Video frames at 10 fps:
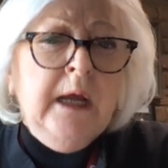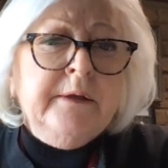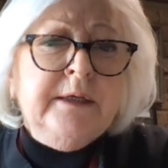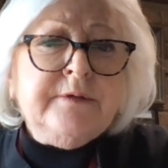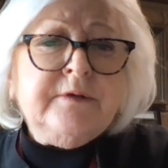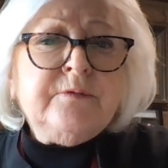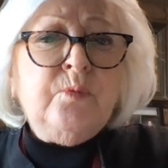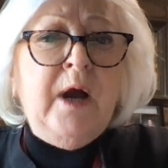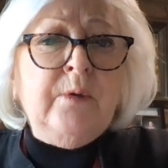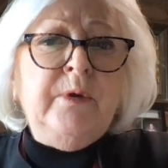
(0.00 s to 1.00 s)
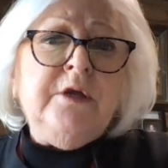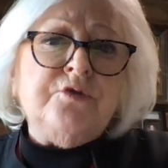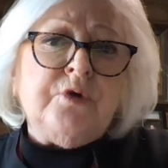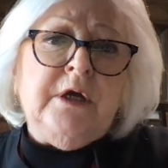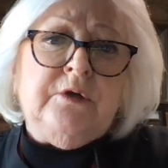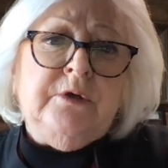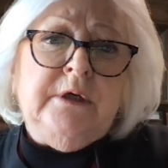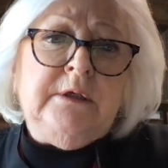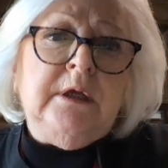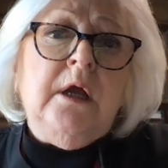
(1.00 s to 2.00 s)
This is why we enjoy
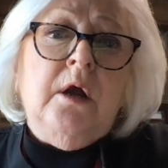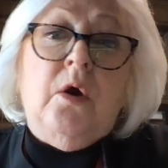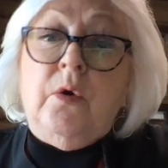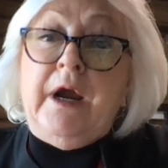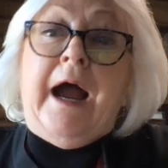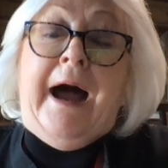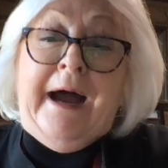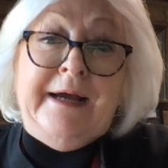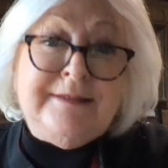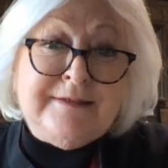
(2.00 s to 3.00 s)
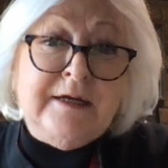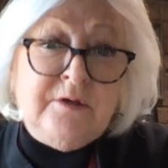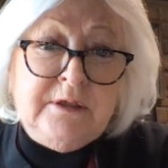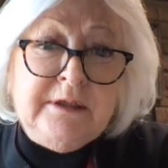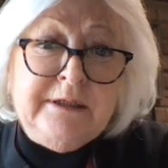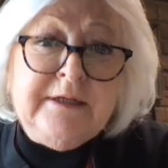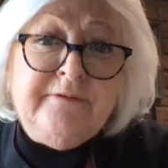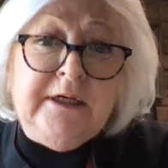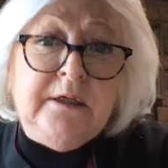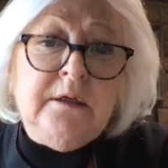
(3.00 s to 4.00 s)
good or a high standard of
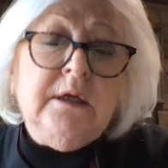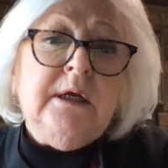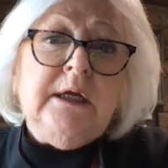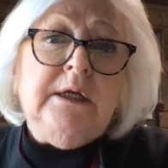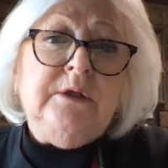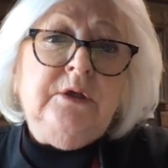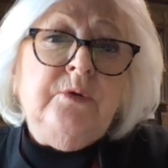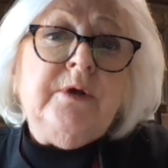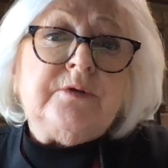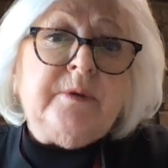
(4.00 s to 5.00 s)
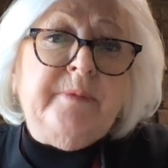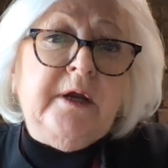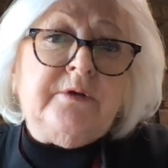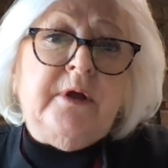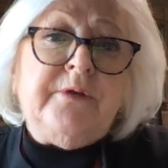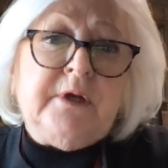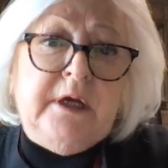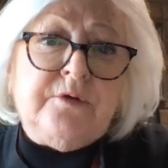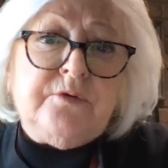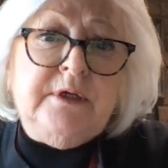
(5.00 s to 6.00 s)
living in the U.S. compared to other
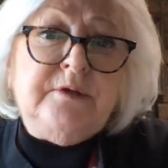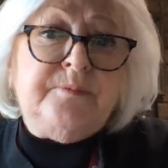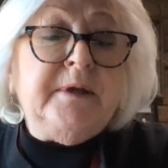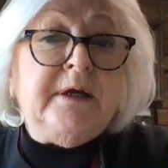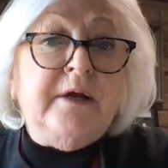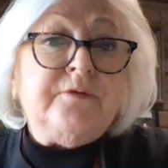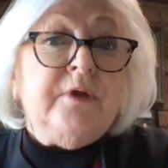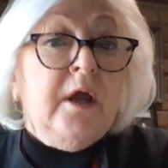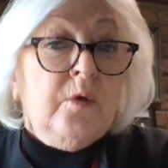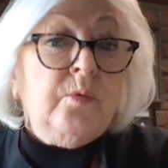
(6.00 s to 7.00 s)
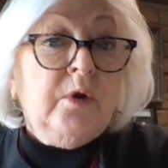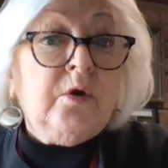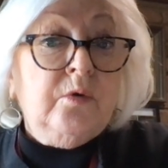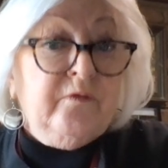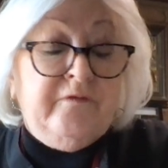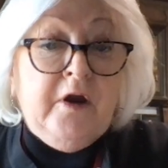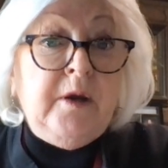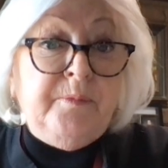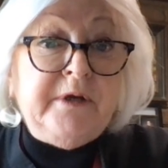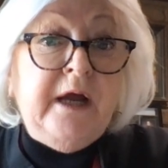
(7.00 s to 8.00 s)
countries, because we're
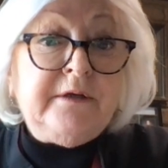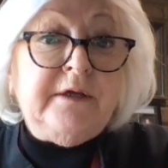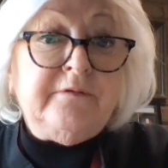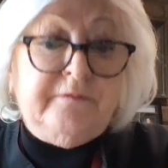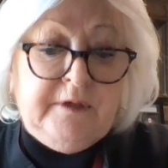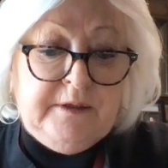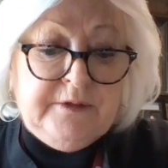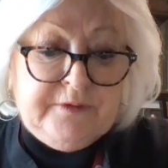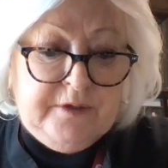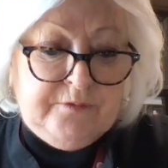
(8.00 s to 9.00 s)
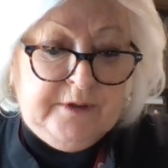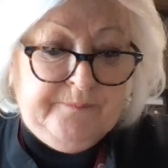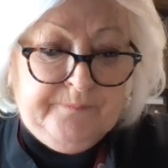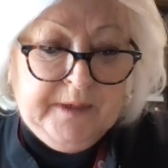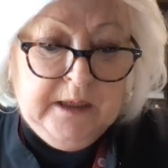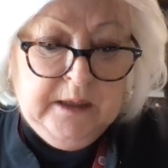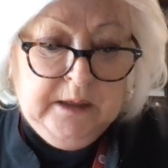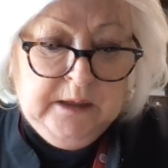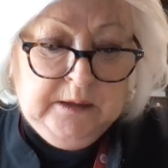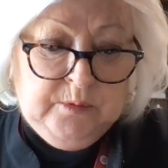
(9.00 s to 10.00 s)
very productive in this country.
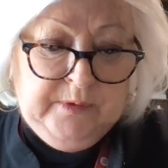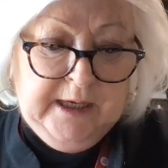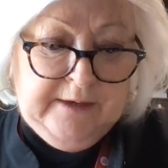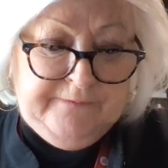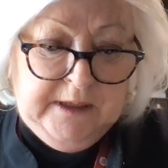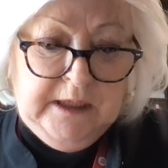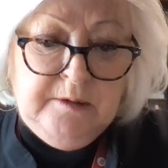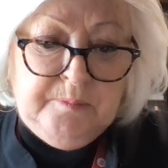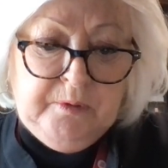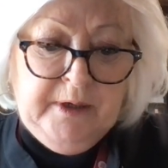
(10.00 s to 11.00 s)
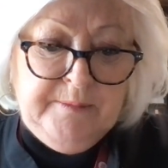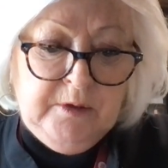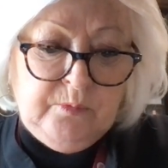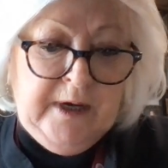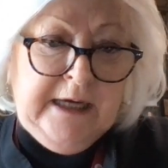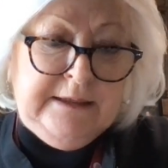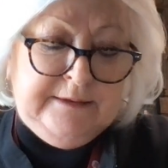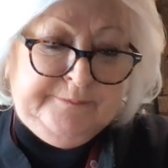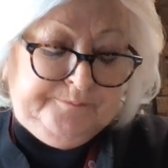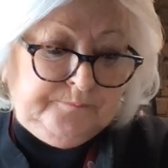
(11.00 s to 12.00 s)
We have an unemployment
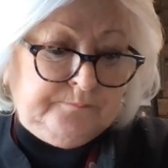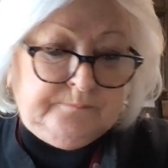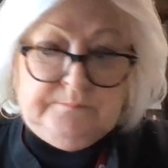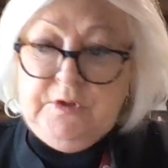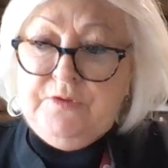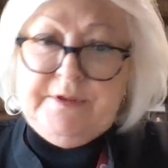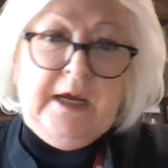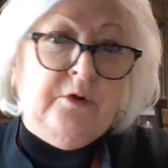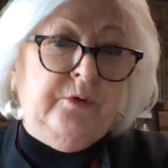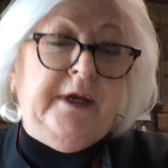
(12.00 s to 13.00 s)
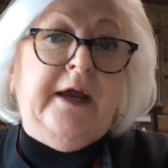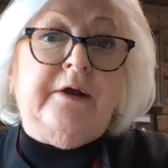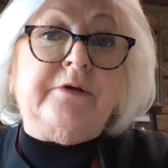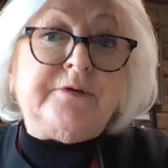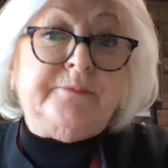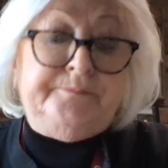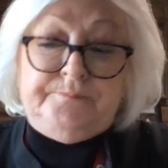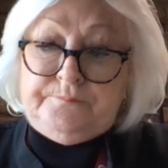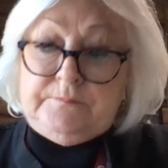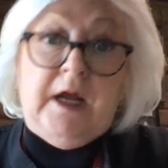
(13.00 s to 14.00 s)
rate. You say, who cares
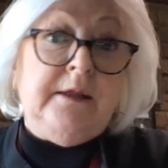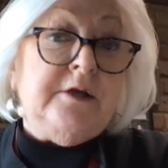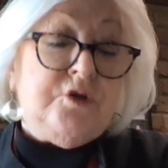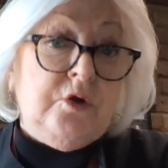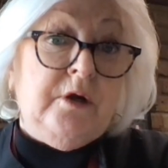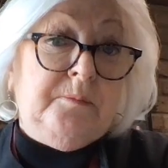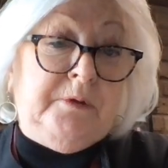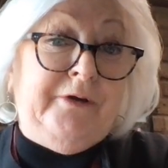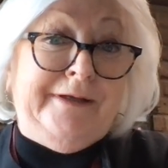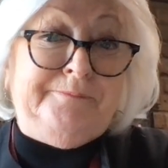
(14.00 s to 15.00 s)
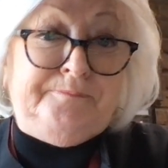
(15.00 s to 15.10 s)
unless you're unemployed?